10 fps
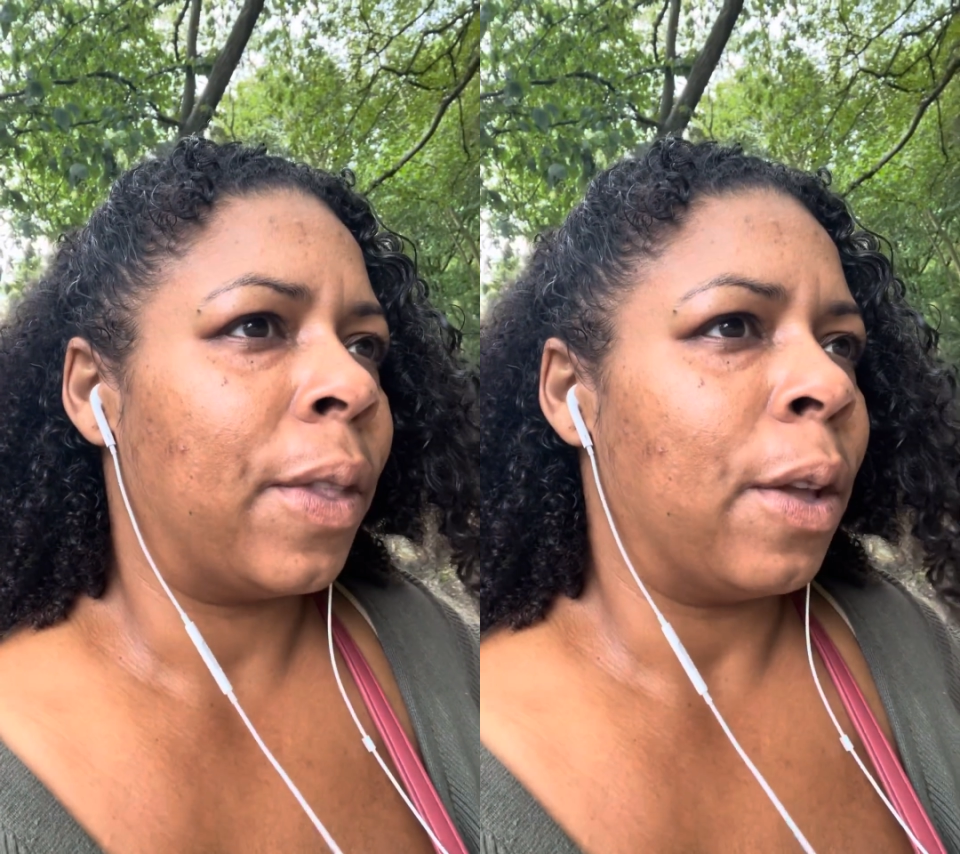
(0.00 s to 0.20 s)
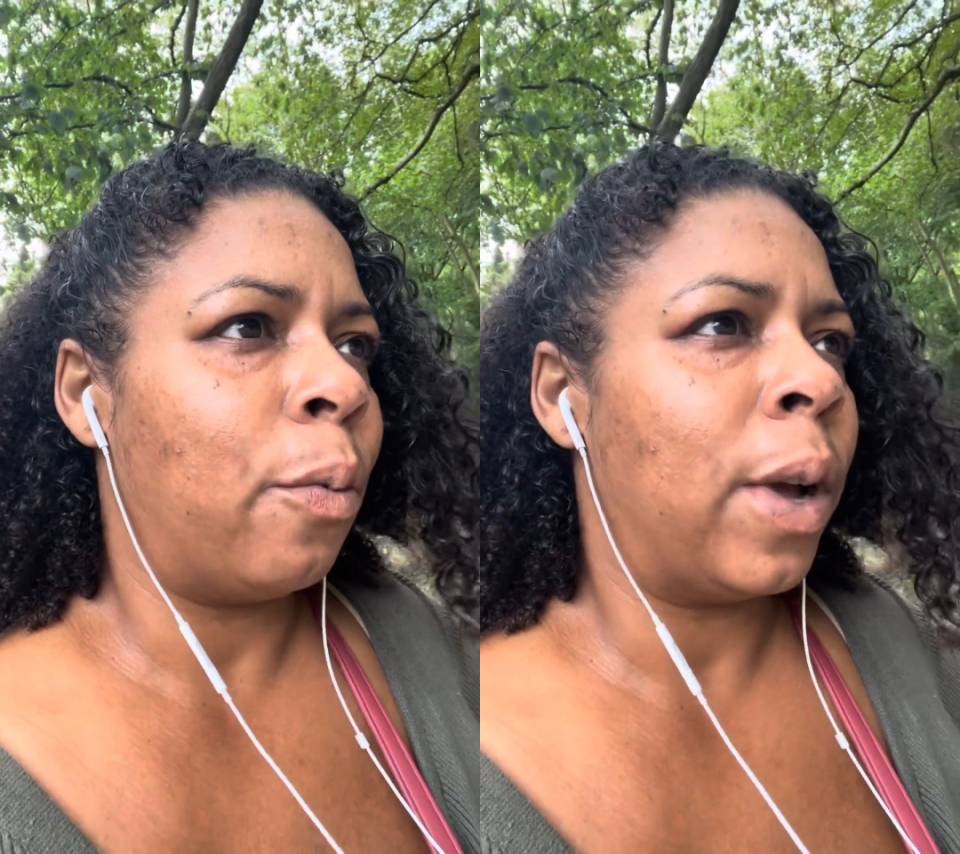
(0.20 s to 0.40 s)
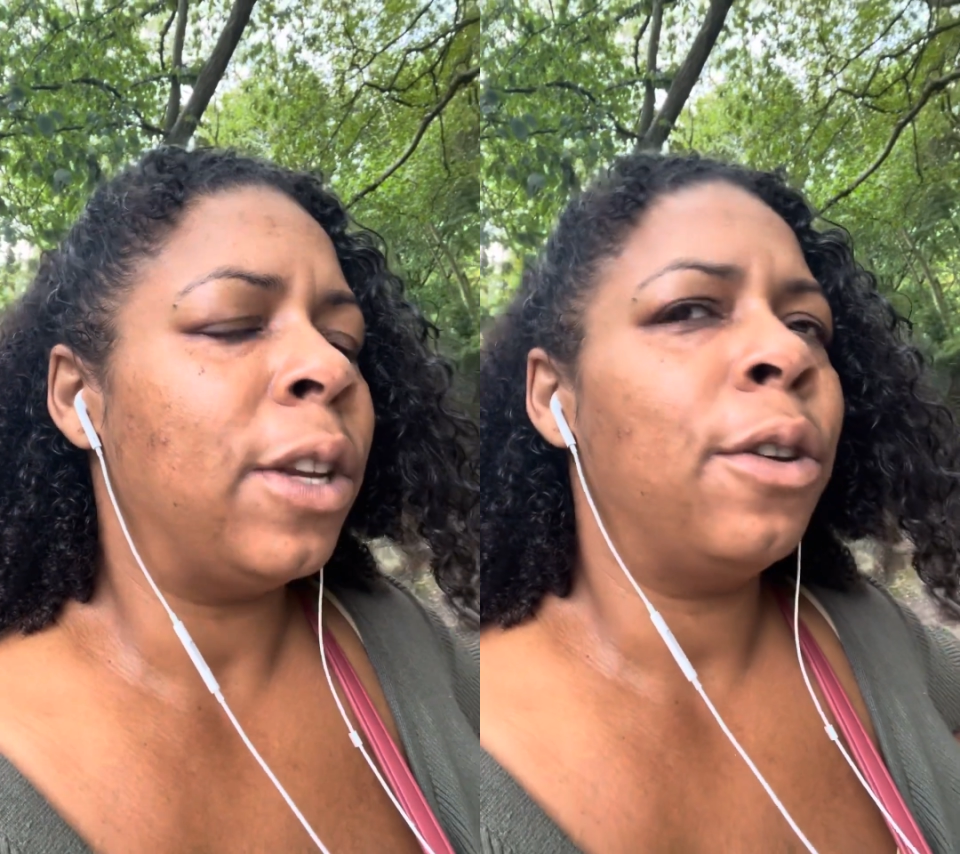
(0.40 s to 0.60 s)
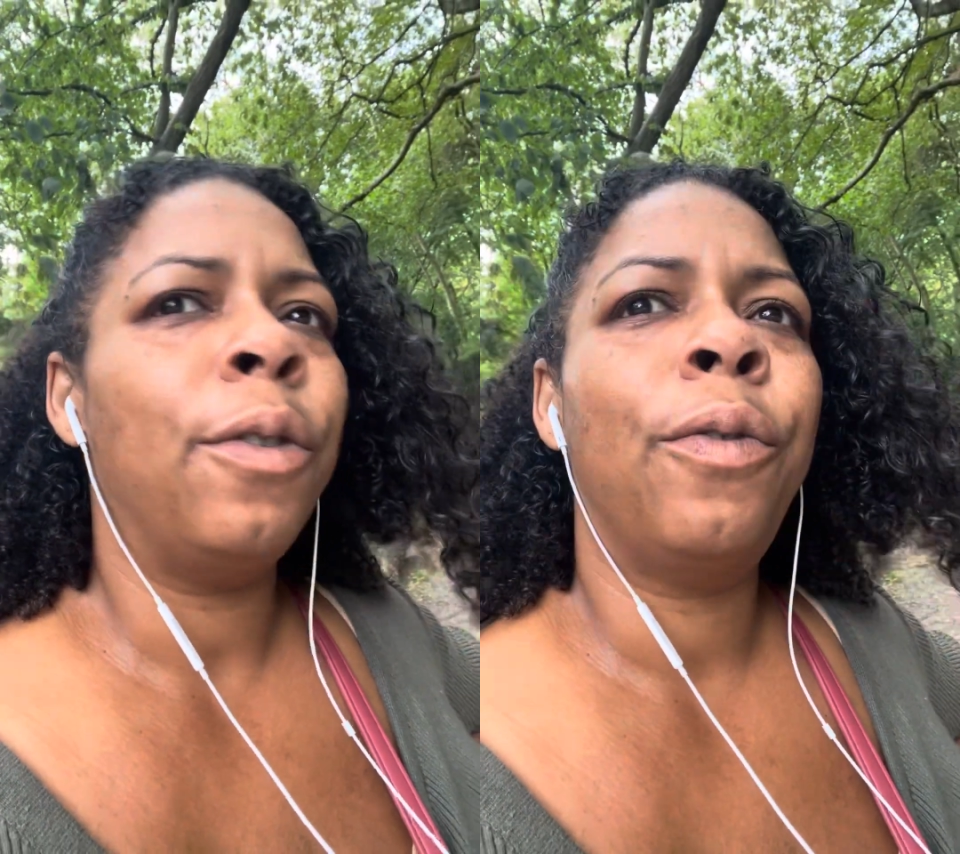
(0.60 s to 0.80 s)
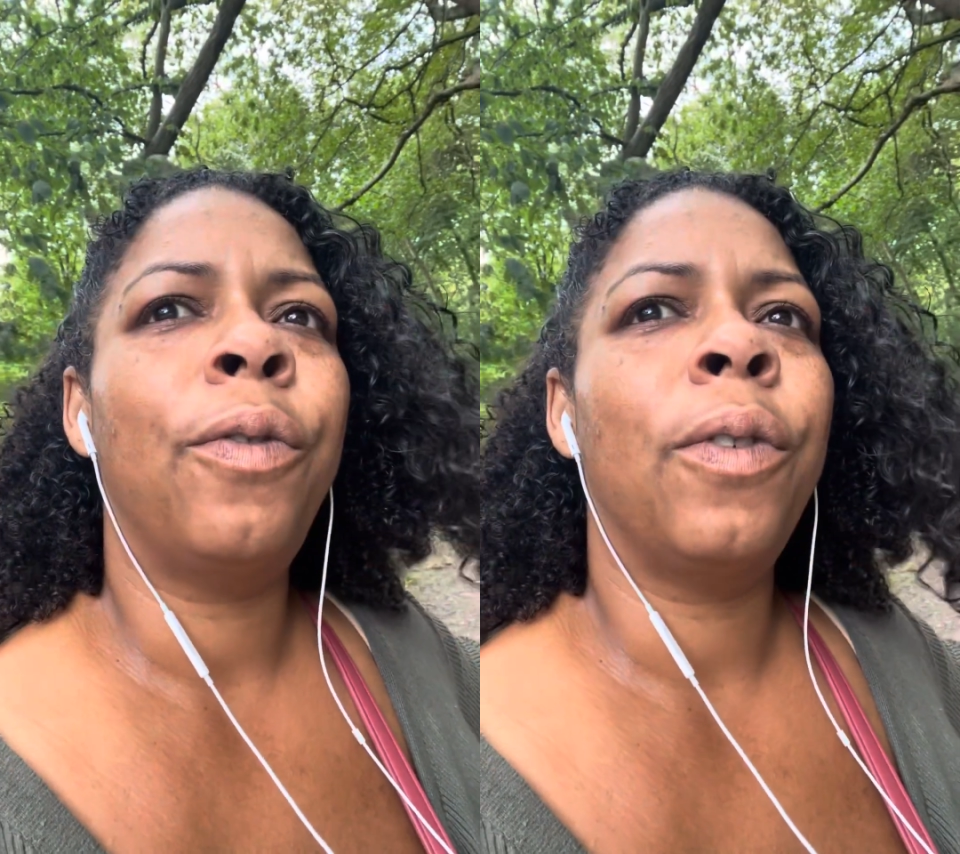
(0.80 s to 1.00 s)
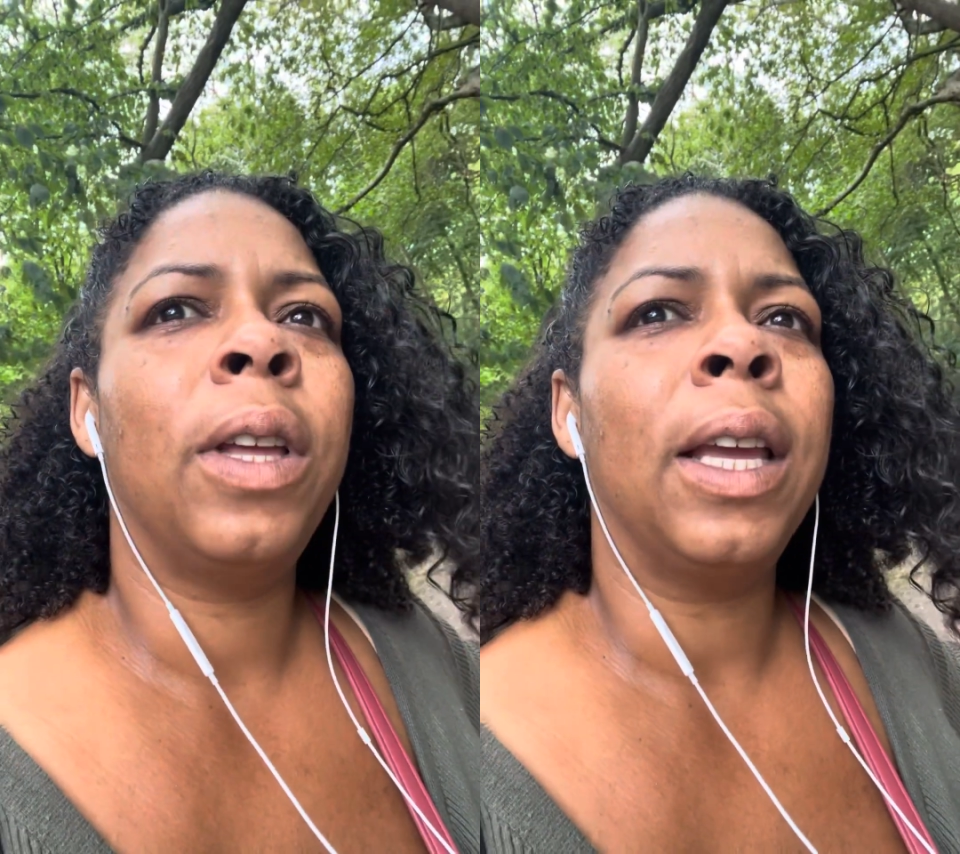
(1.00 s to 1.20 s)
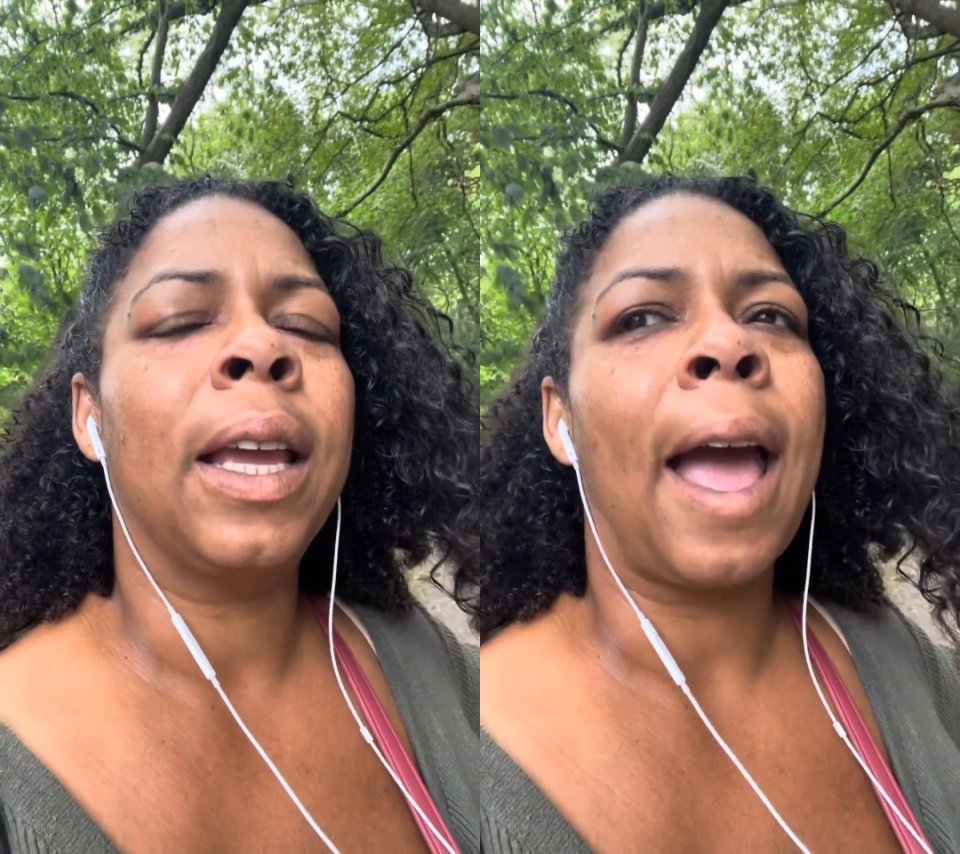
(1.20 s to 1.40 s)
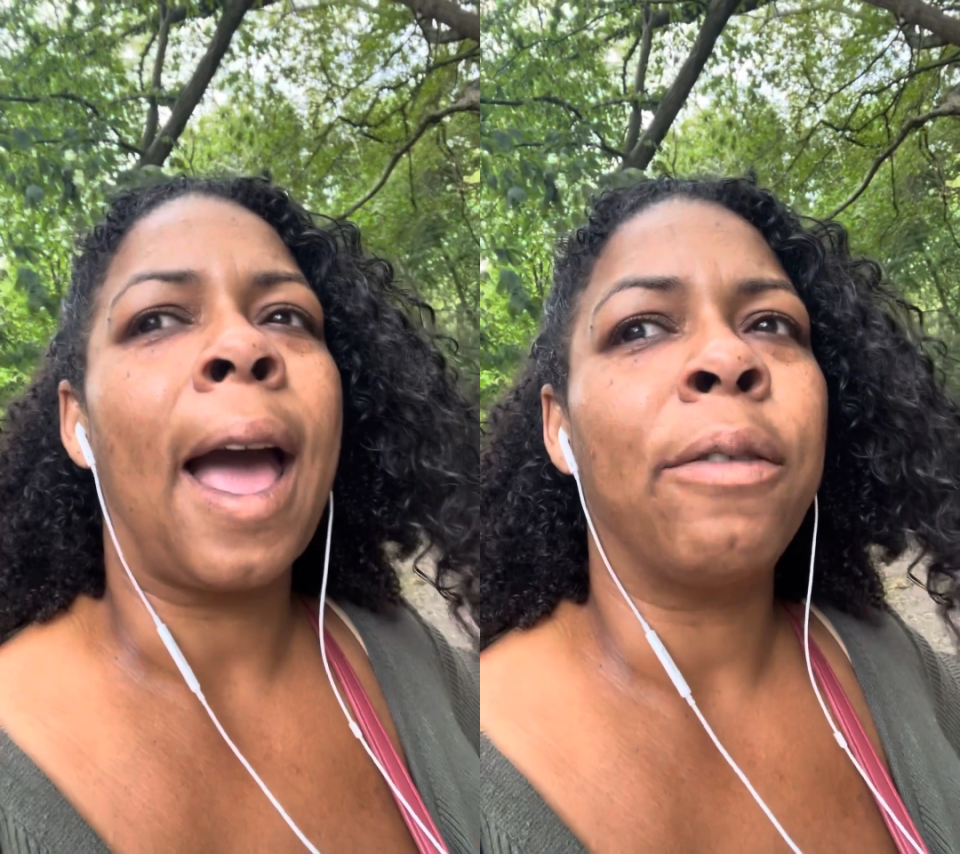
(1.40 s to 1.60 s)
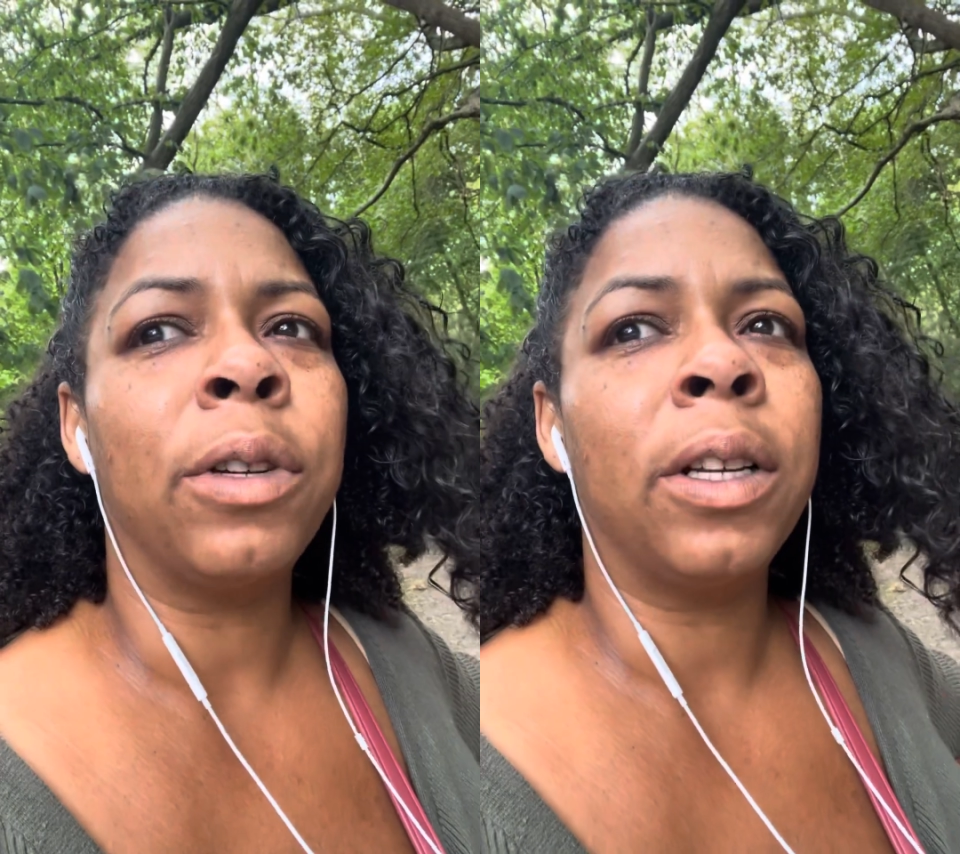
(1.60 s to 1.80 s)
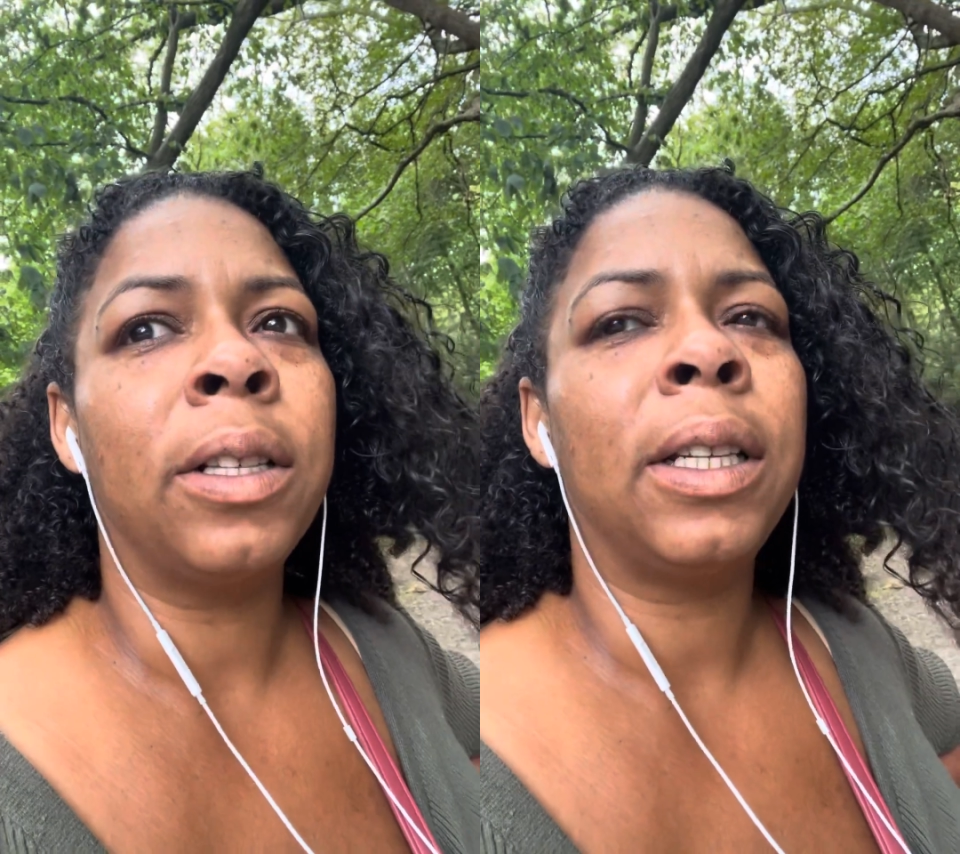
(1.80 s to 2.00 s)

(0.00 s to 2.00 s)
when you've encountered